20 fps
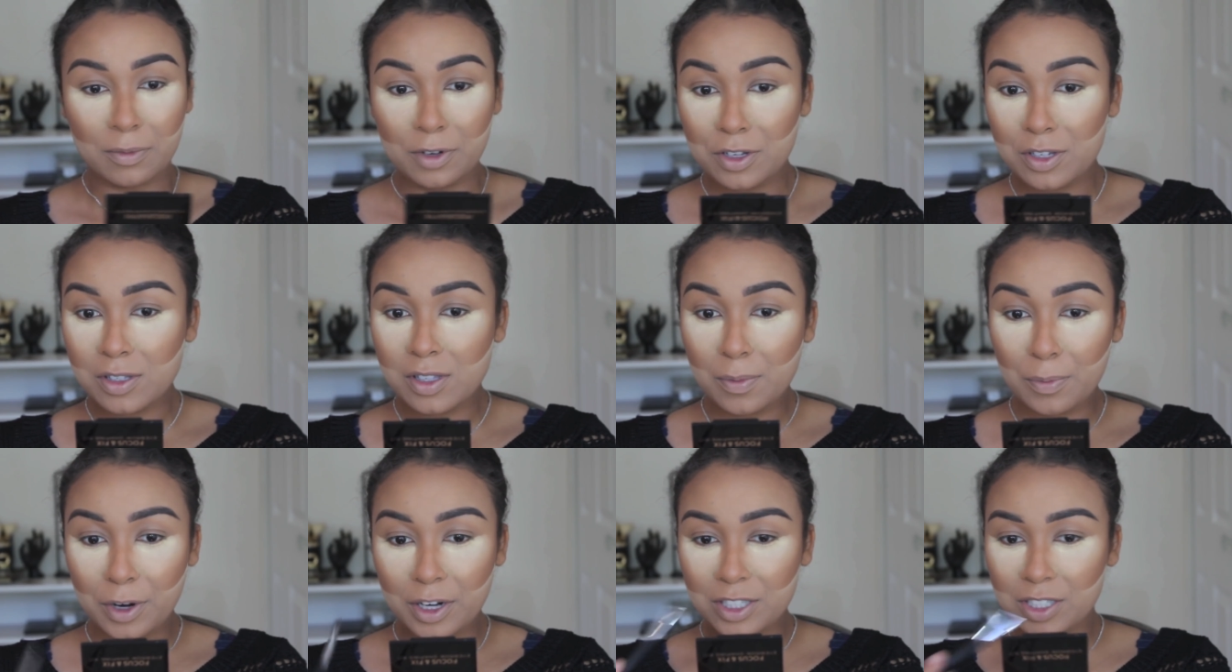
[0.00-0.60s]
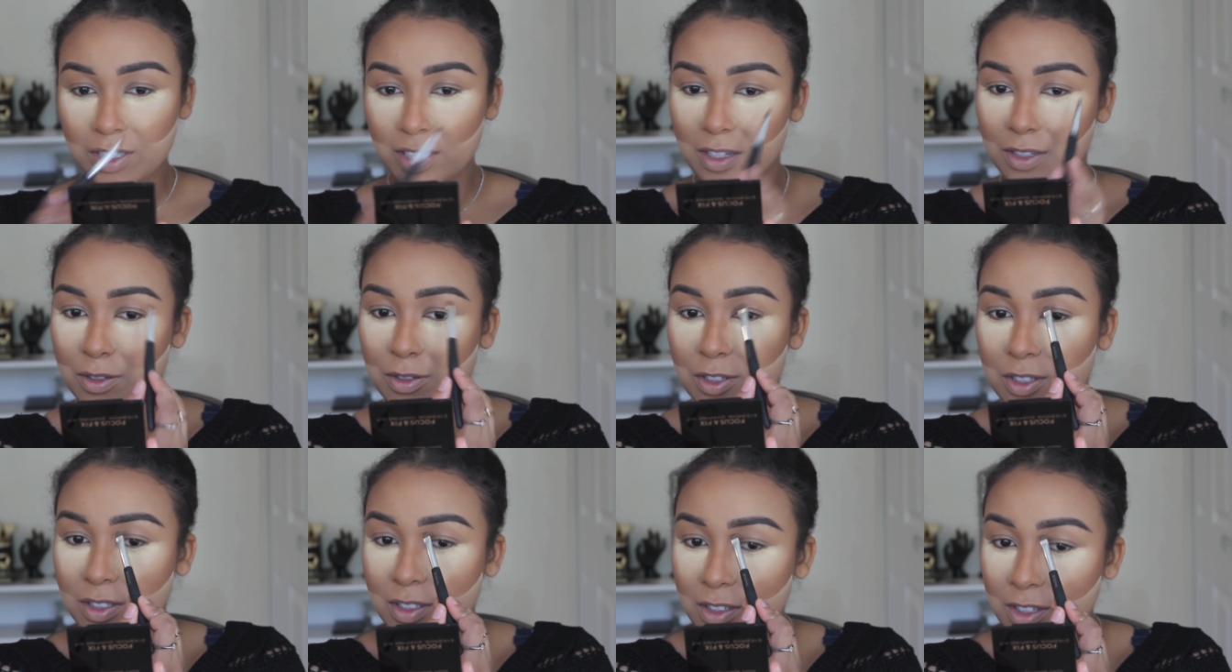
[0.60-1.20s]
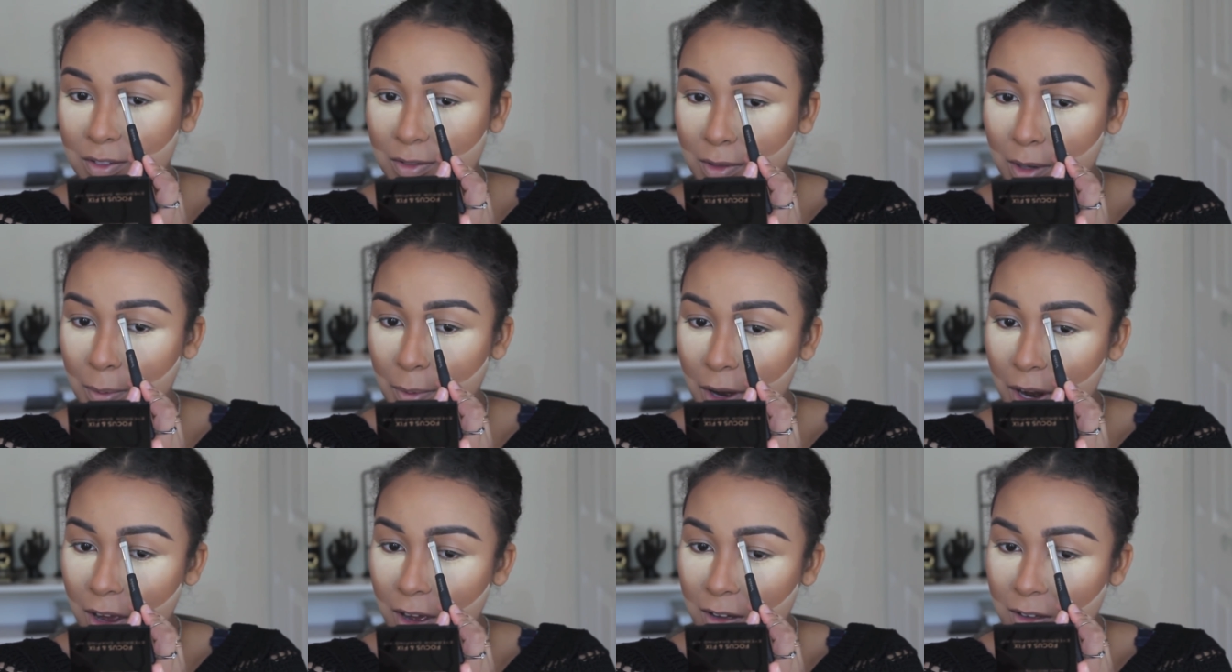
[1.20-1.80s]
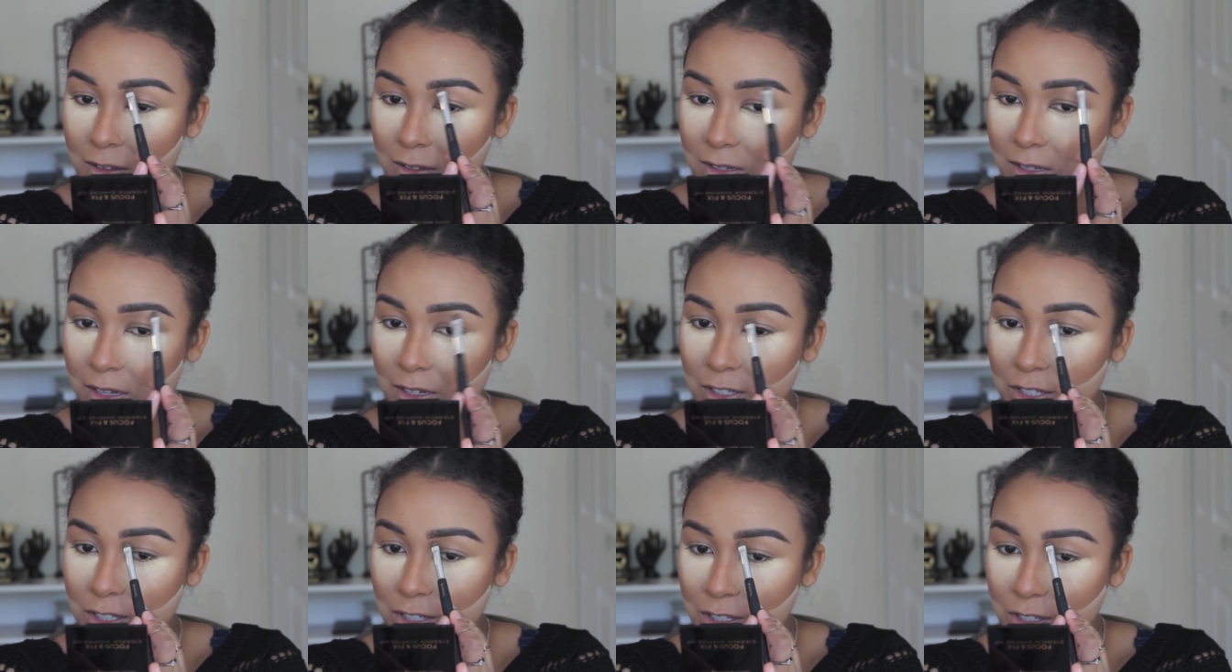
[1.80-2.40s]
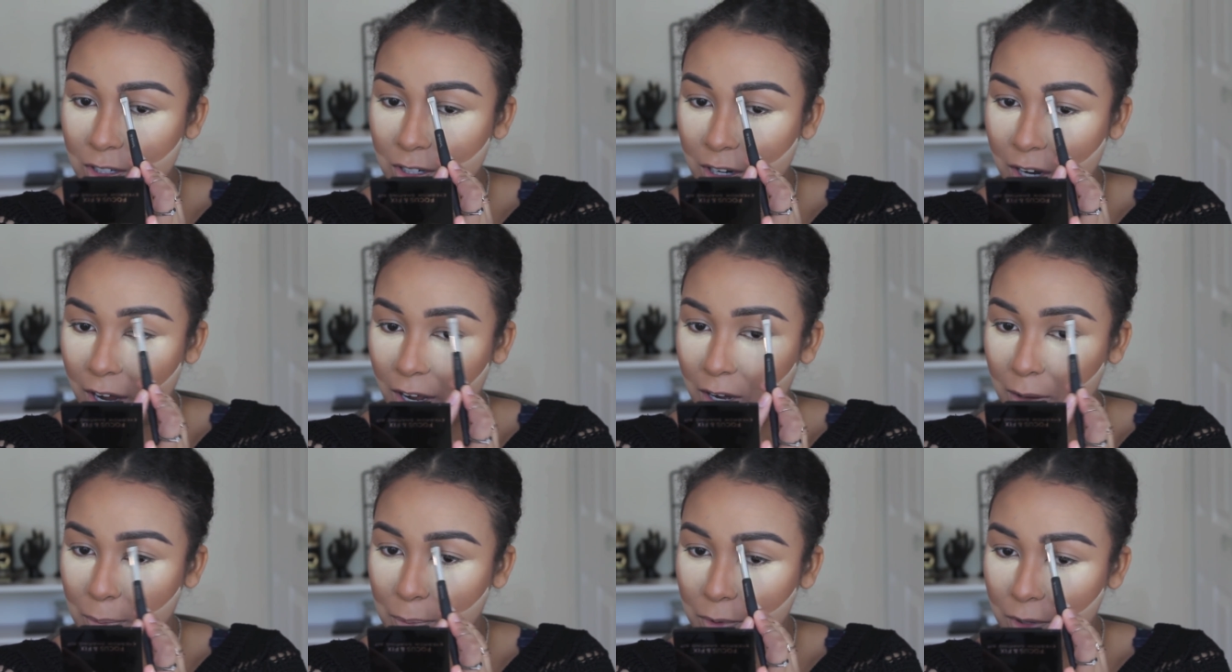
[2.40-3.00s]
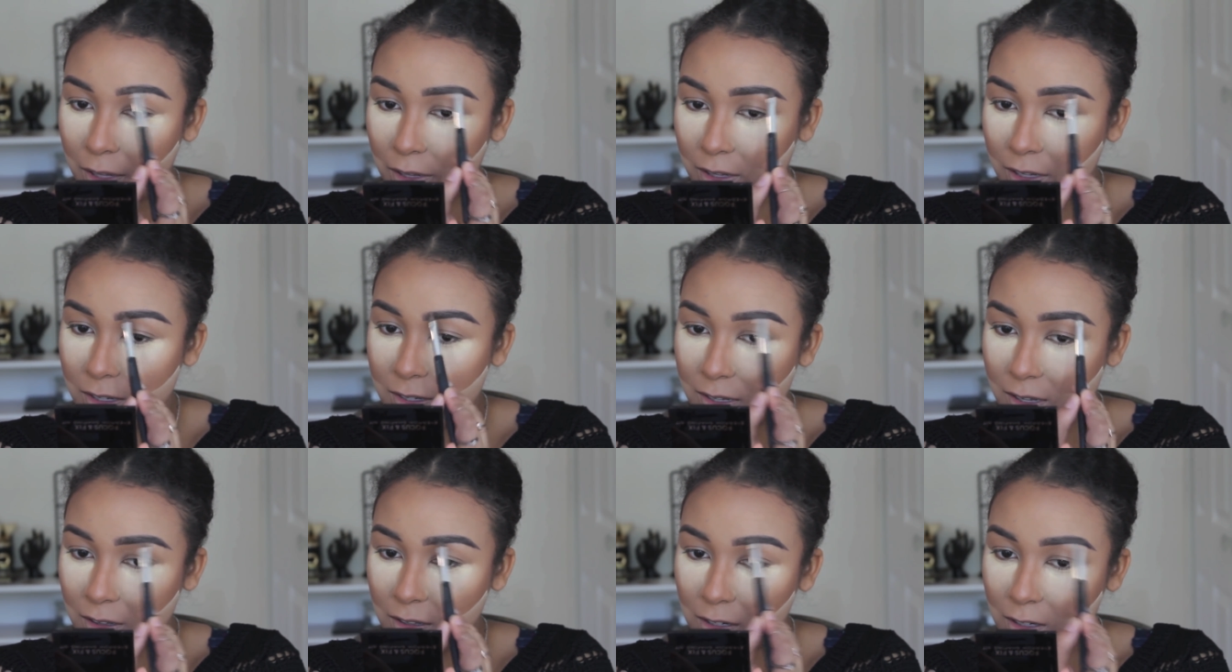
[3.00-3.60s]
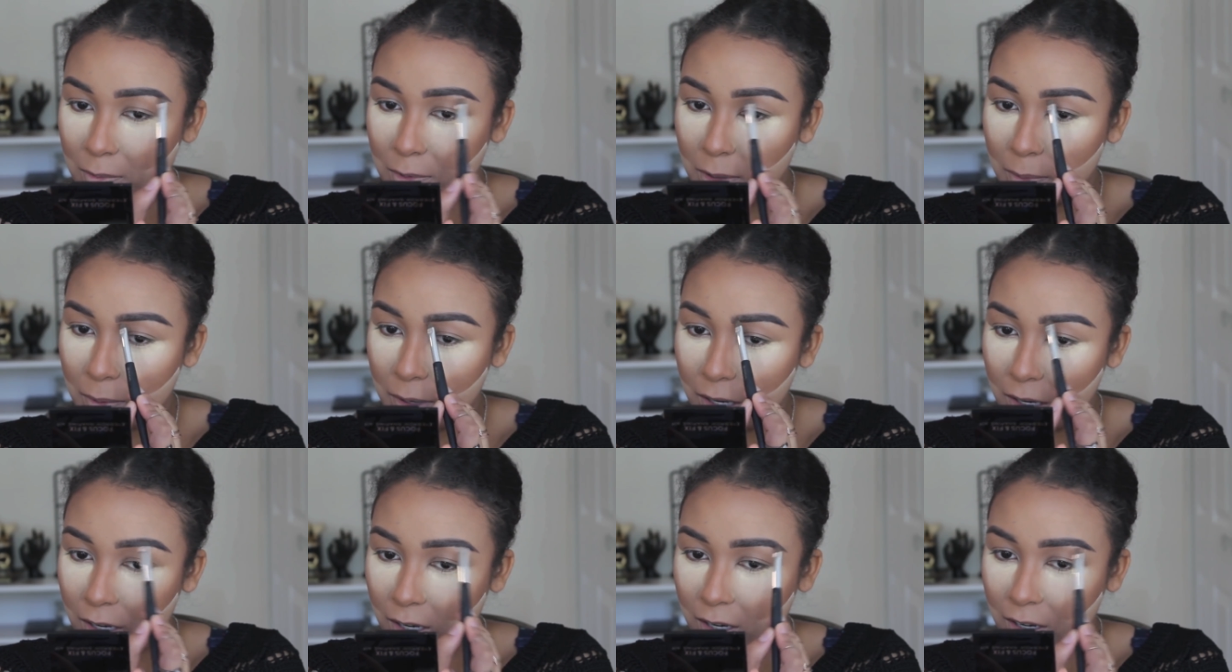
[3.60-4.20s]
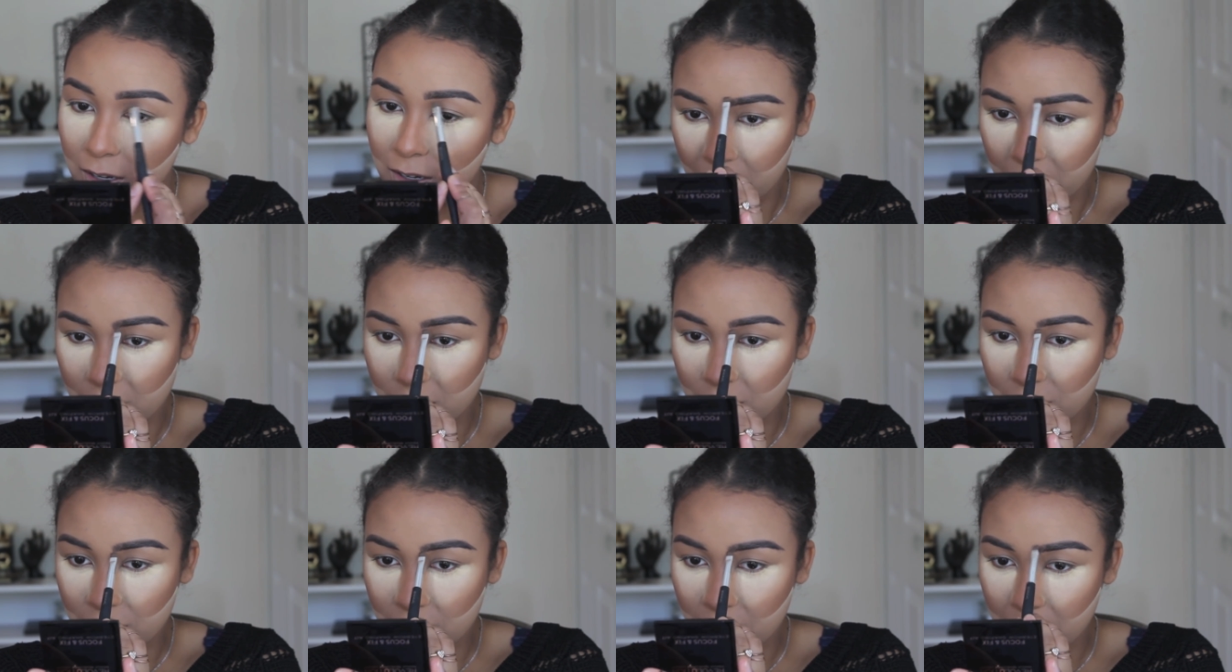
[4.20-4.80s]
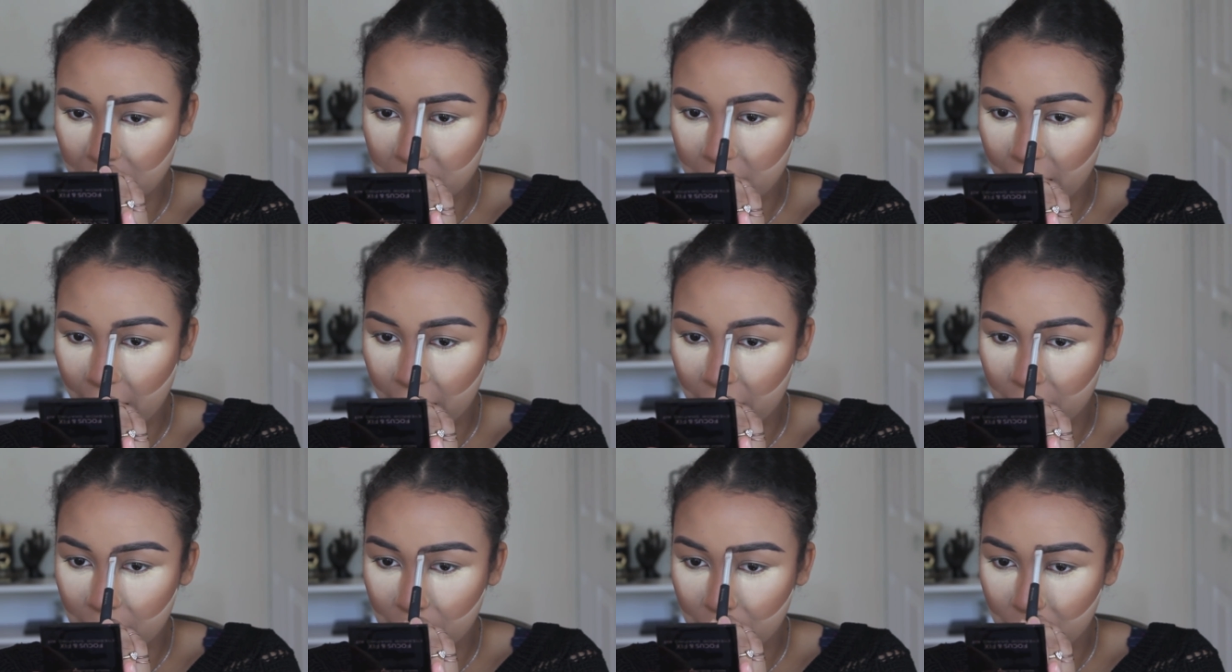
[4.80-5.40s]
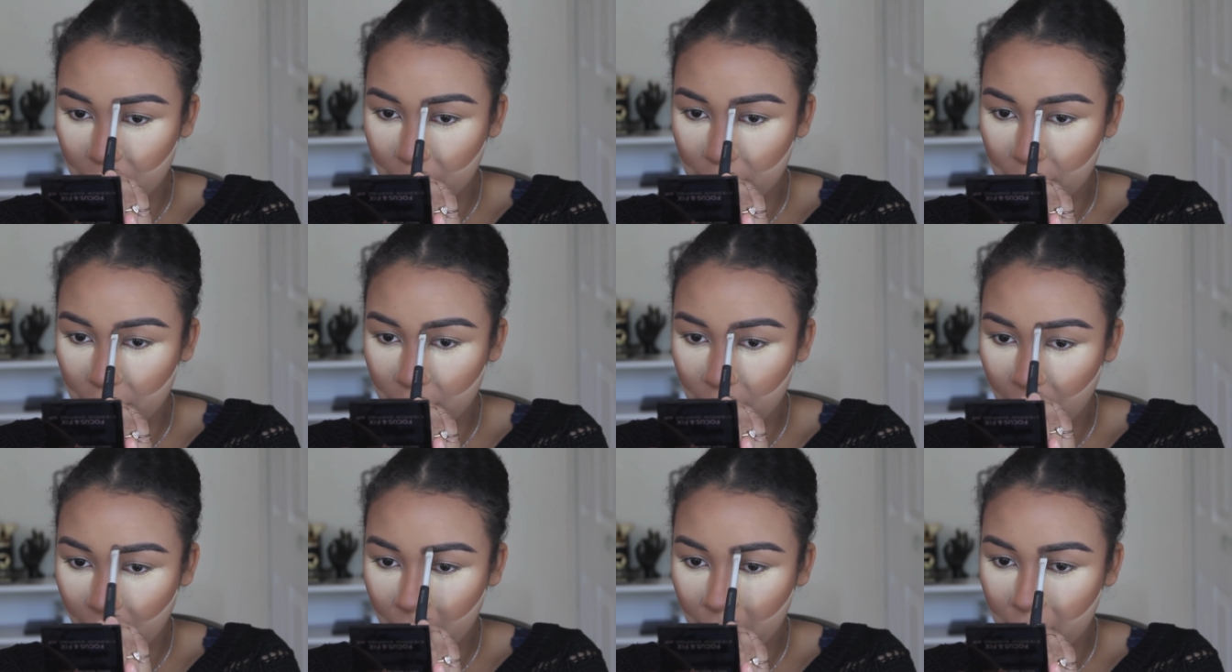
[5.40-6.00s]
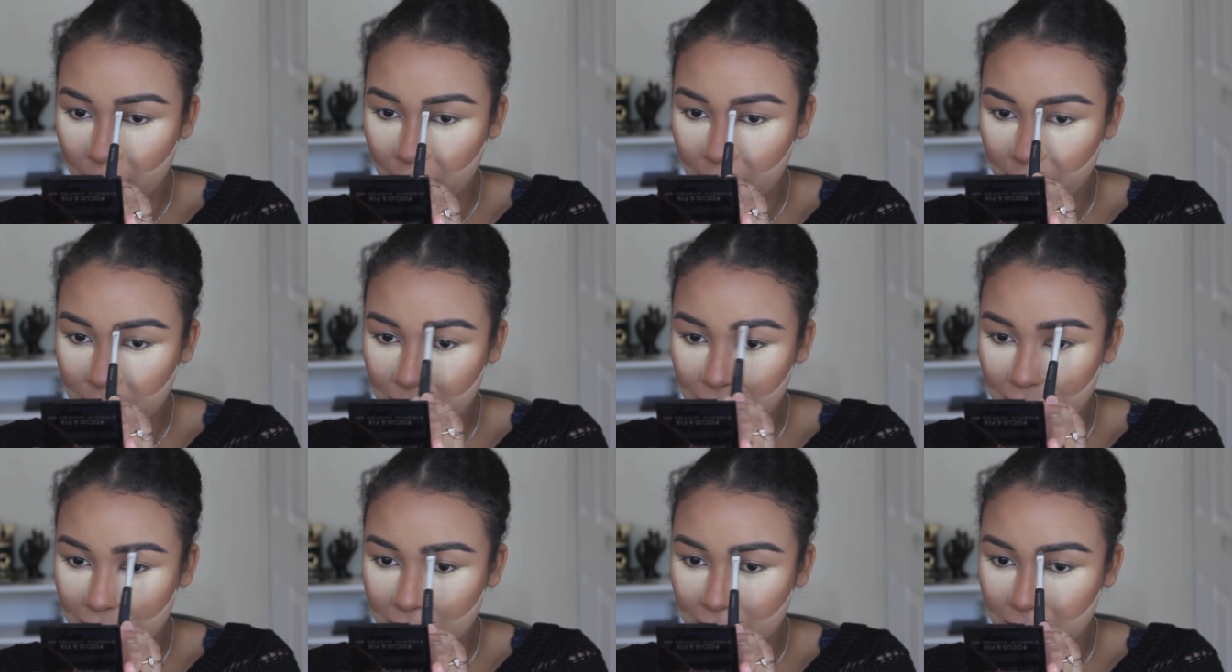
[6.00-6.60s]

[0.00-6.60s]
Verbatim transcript: I'm gonna use the brush that I usually use for brows and just try to blend this a little bit better because it just keeps adding more product.